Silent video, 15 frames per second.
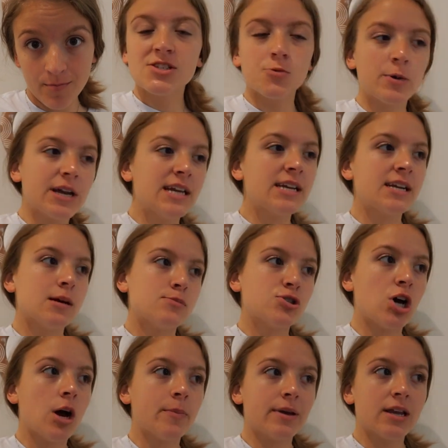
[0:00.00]
So we ended up
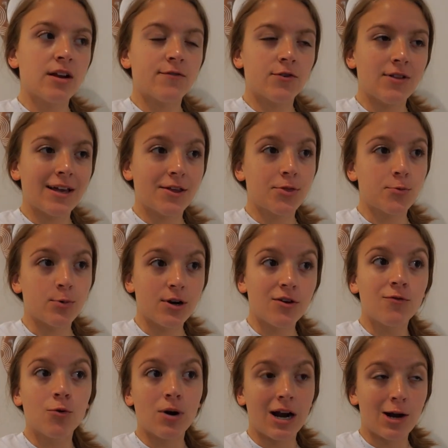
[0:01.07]
shopping for like three or
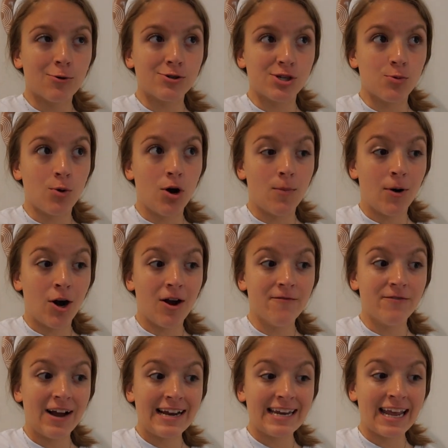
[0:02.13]
four hours at Walmart
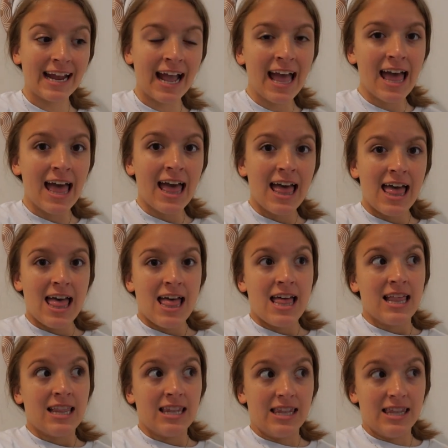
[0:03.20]
and finding
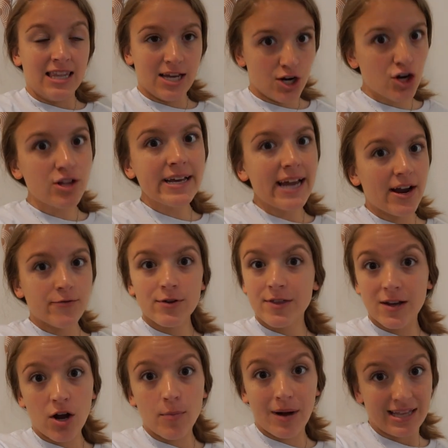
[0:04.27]
literally
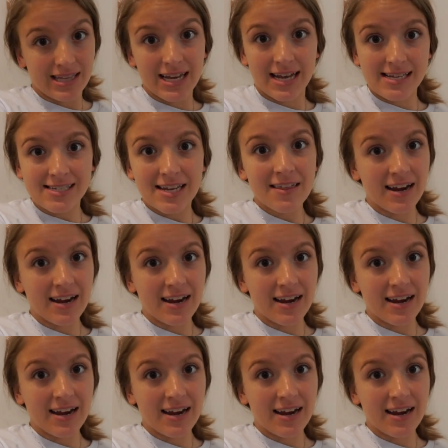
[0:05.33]
everything on my list